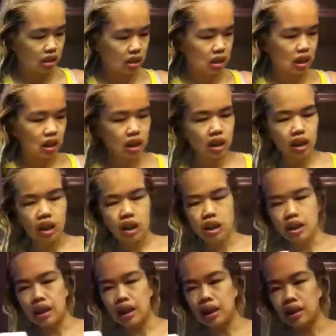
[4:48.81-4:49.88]
did it,
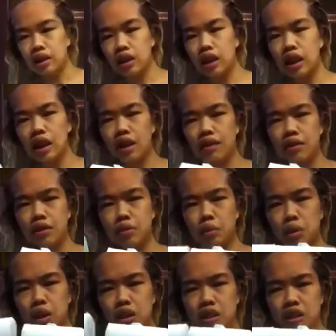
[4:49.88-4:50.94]
yeah, you can cut it however you
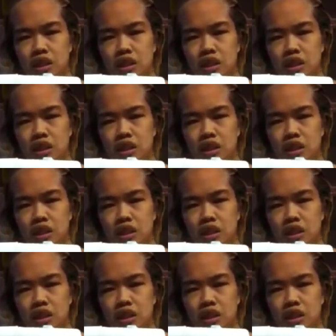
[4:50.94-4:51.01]
want.